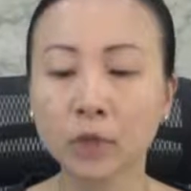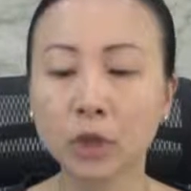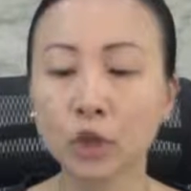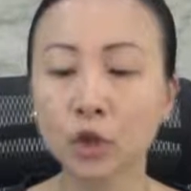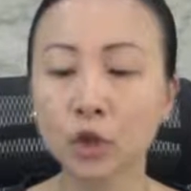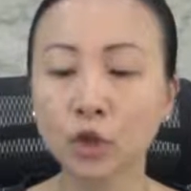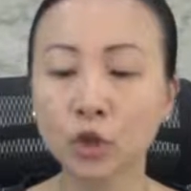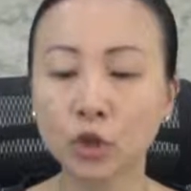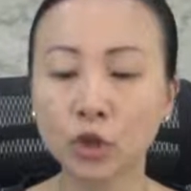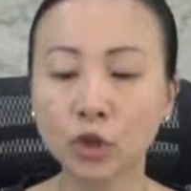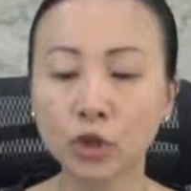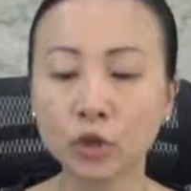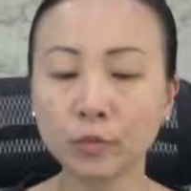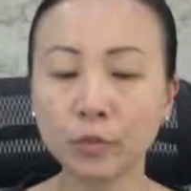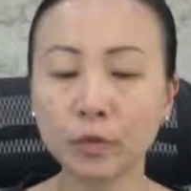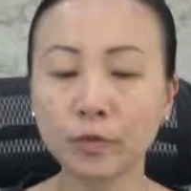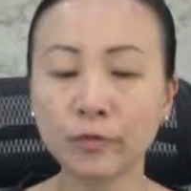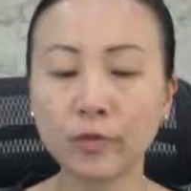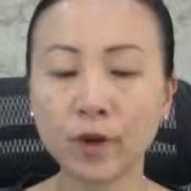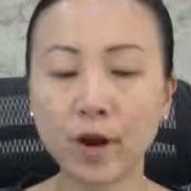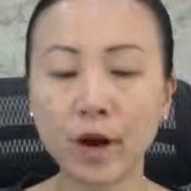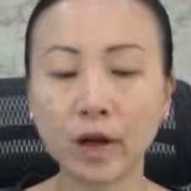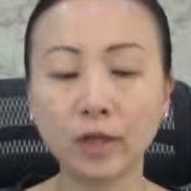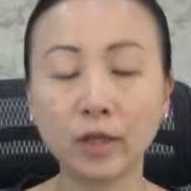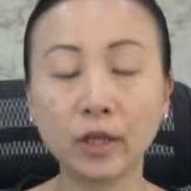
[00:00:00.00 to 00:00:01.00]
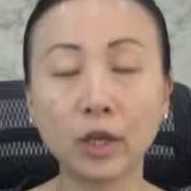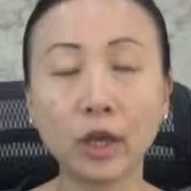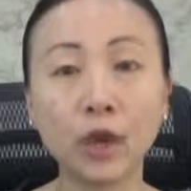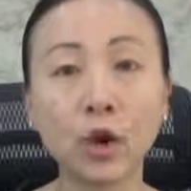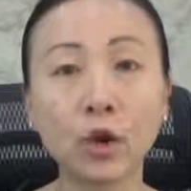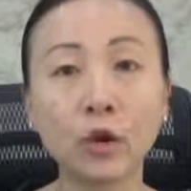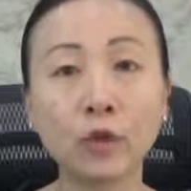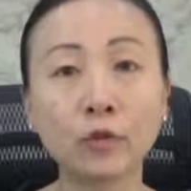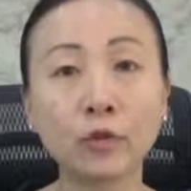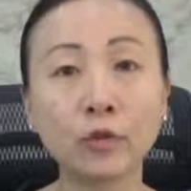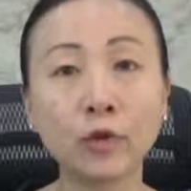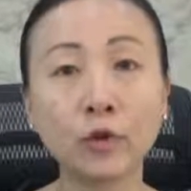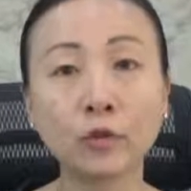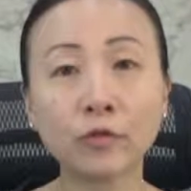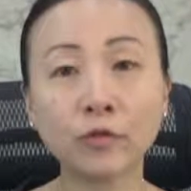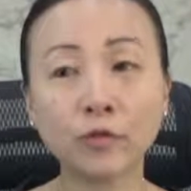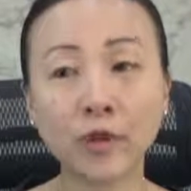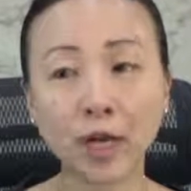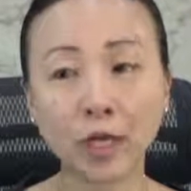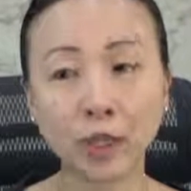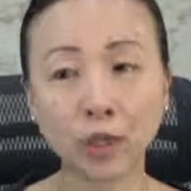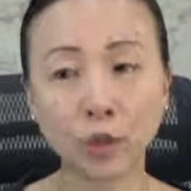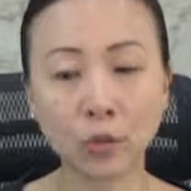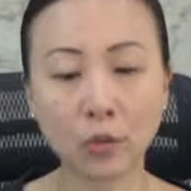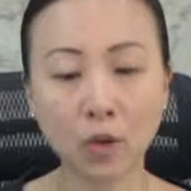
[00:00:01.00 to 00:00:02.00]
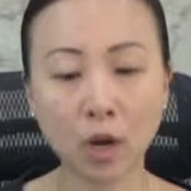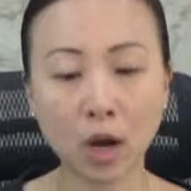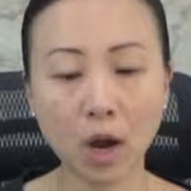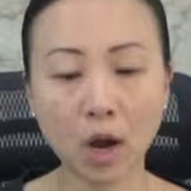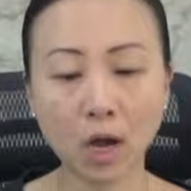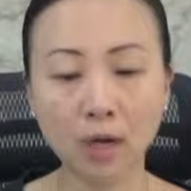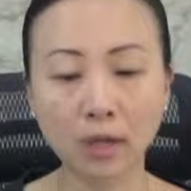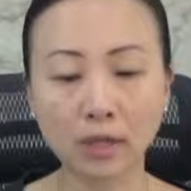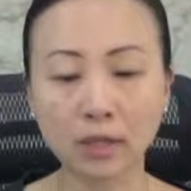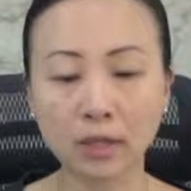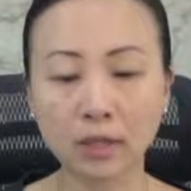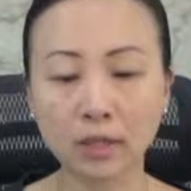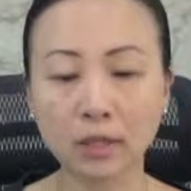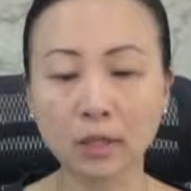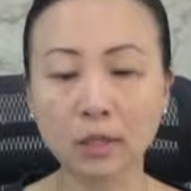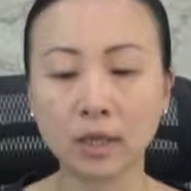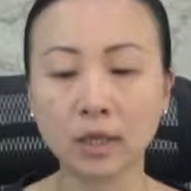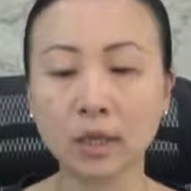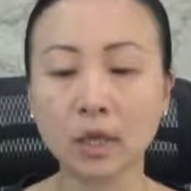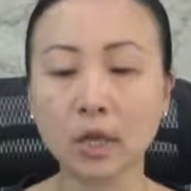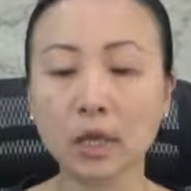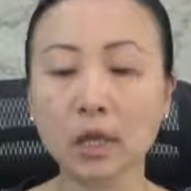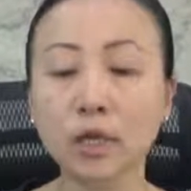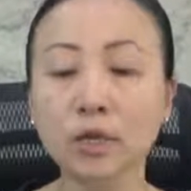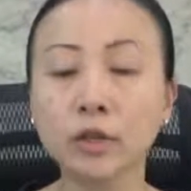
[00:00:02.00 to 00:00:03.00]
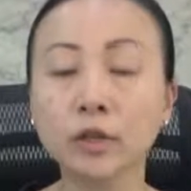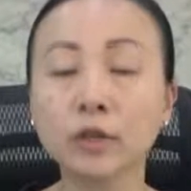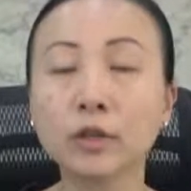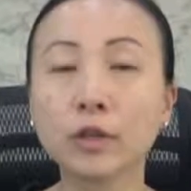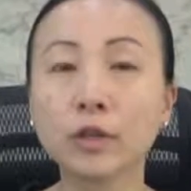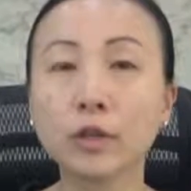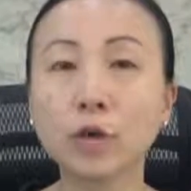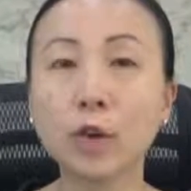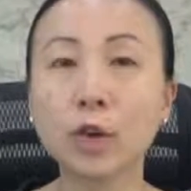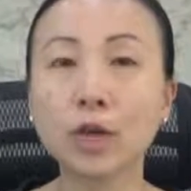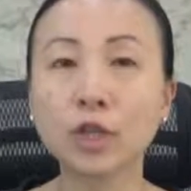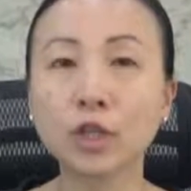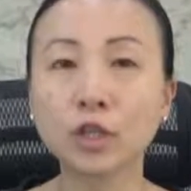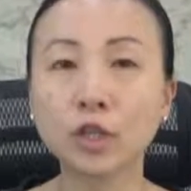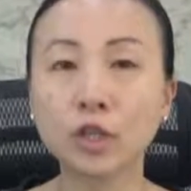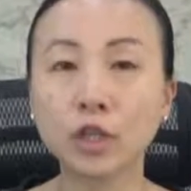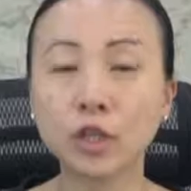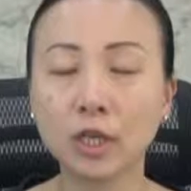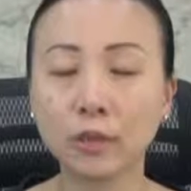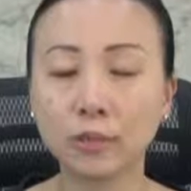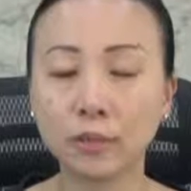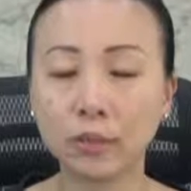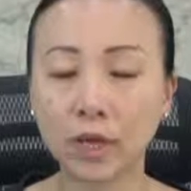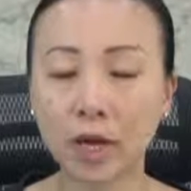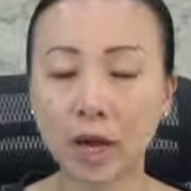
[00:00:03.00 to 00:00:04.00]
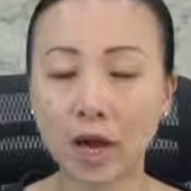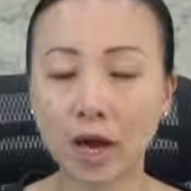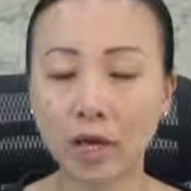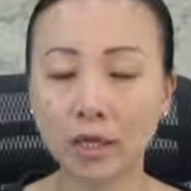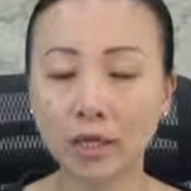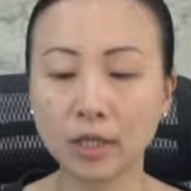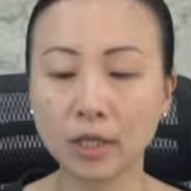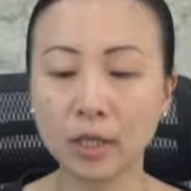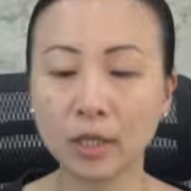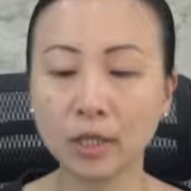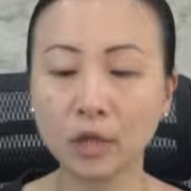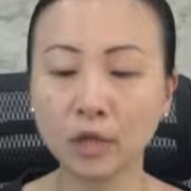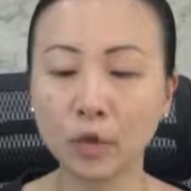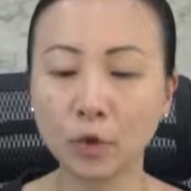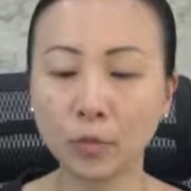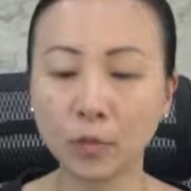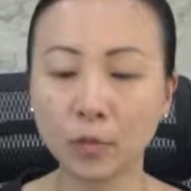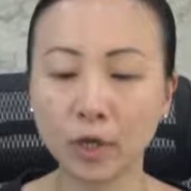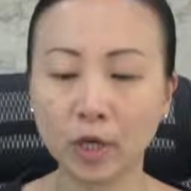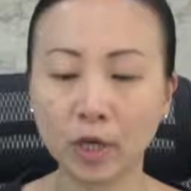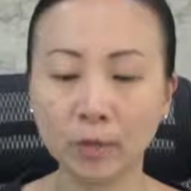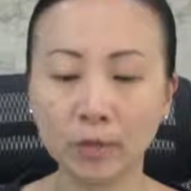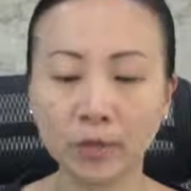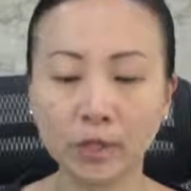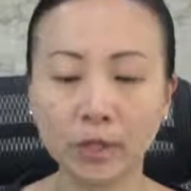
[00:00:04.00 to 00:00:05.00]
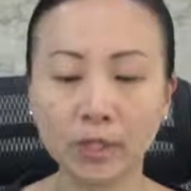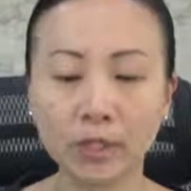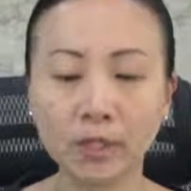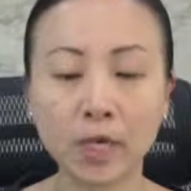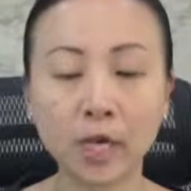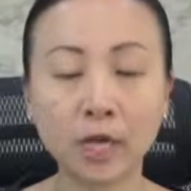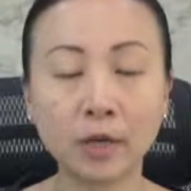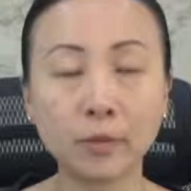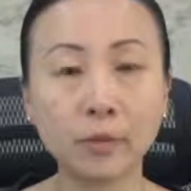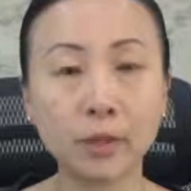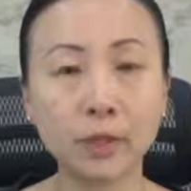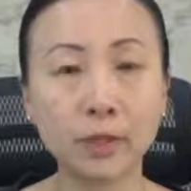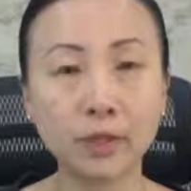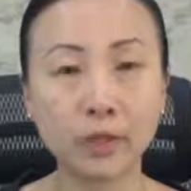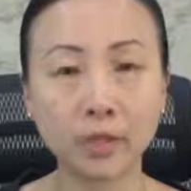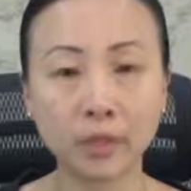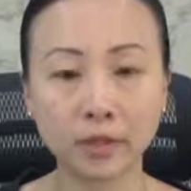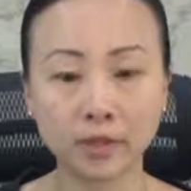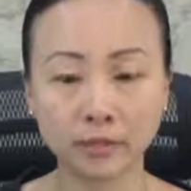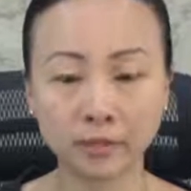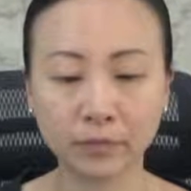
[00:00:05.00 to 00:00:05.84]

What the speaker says: should provide the overall factual answer to the question implied in your purpose statement.